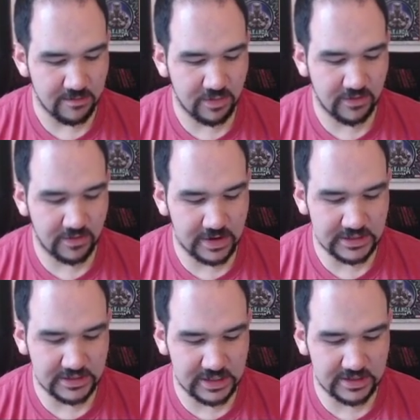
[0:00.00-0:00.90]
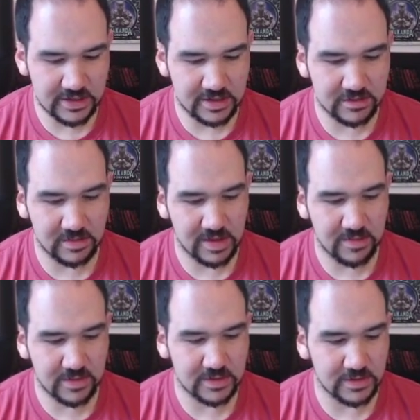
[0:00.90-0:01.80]
perforated sheets that you'll be
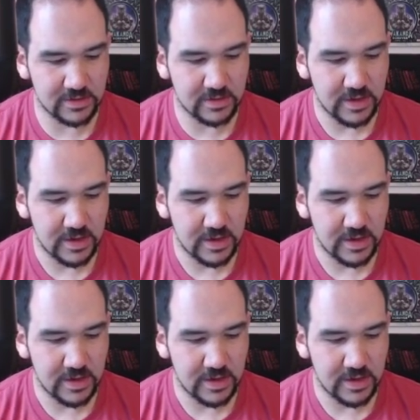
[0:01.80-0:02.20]
able to,